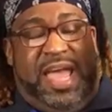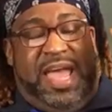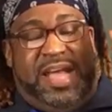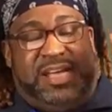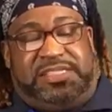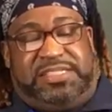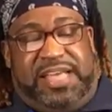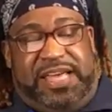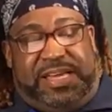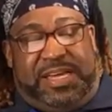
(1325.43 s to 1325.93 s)

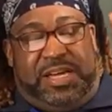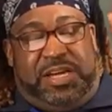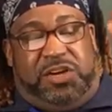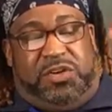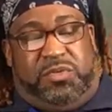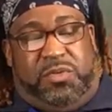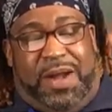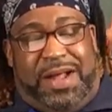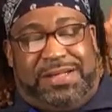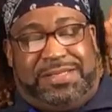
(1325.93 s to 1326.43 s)
has taken
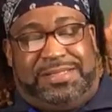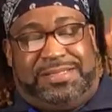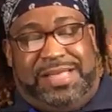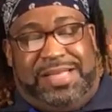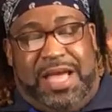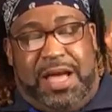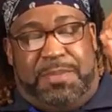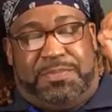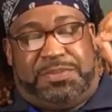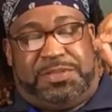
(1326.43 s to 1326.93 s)
great
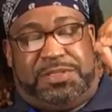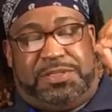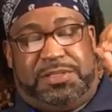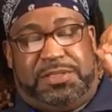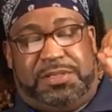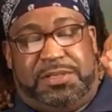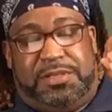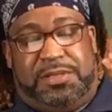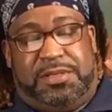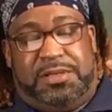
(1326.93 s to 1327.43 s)
steps
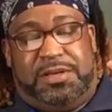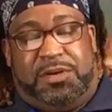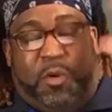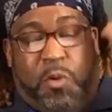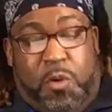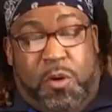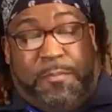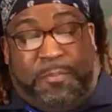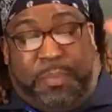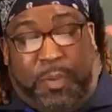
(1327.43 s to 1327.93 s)

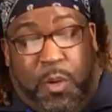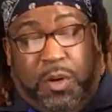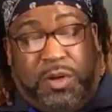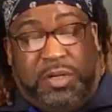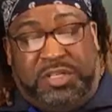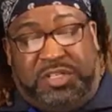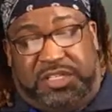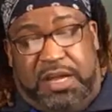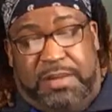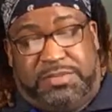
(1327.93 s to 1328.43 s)
or
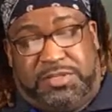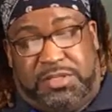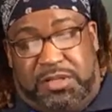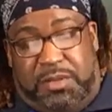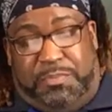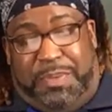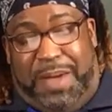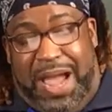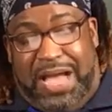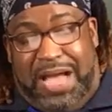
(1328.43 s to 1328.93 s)
important steps on the
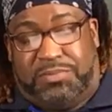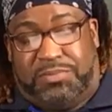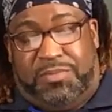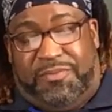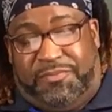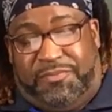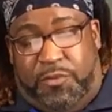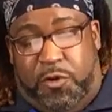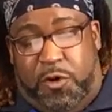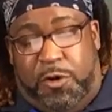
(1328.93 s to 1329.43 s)
path of
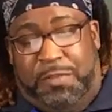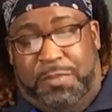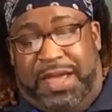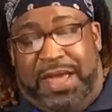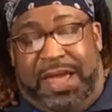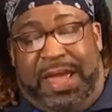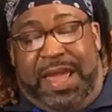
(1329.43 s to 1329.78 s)
reform